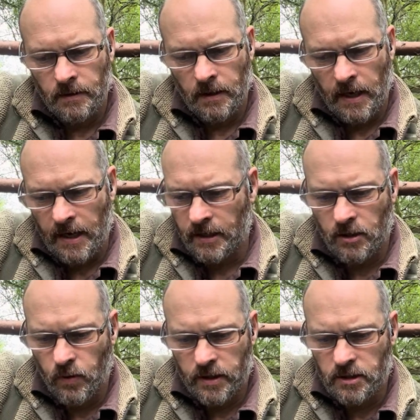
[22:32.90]
Alec
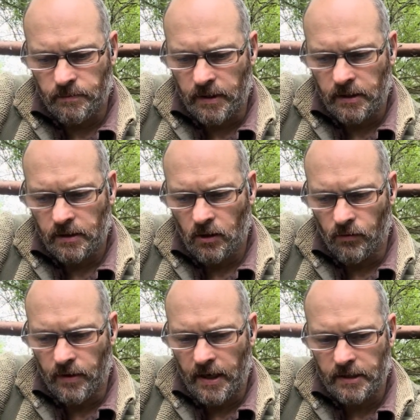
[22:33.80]
questioned me
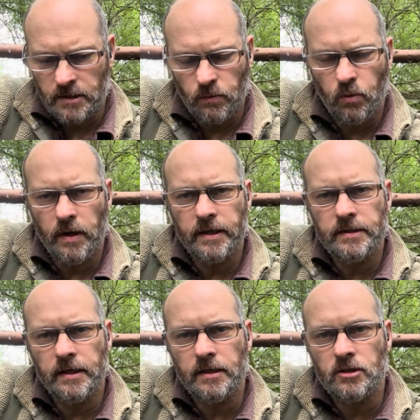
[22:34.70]
on that and said, "Well, why are you
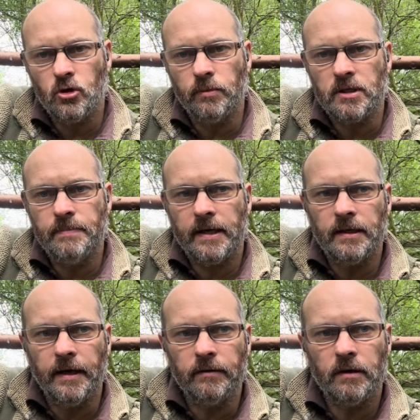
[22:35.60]
taking so much
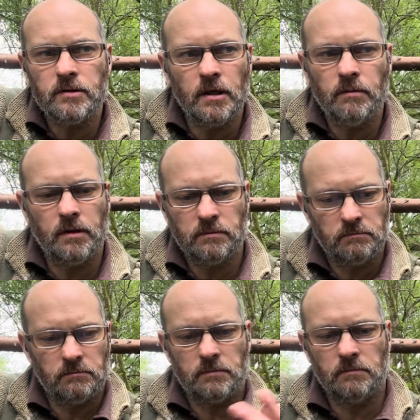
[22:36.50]
metal out?" I was like, "Well,
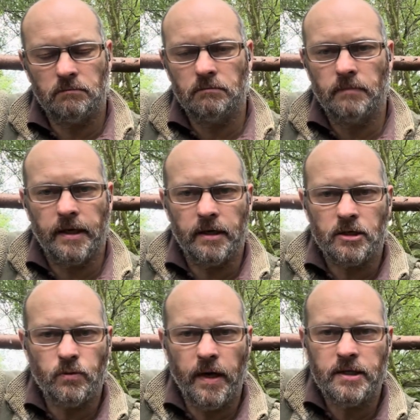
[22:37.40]
I'm making a
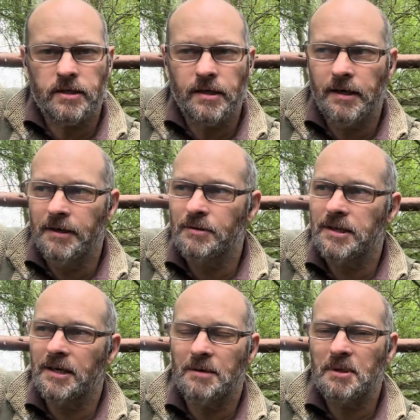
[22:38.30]
swedge," and he was
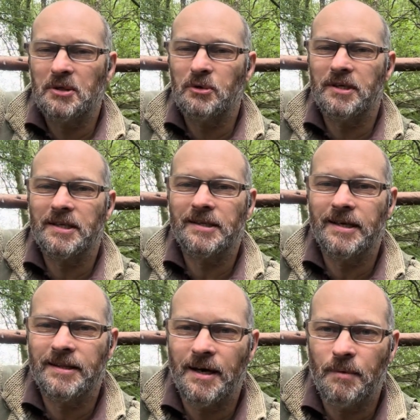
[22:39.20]
like, "Yeah, but you don't need to
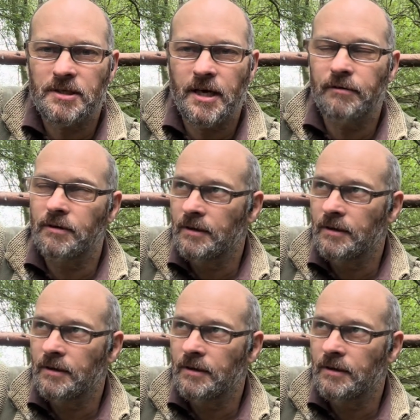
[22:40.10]
take that much out."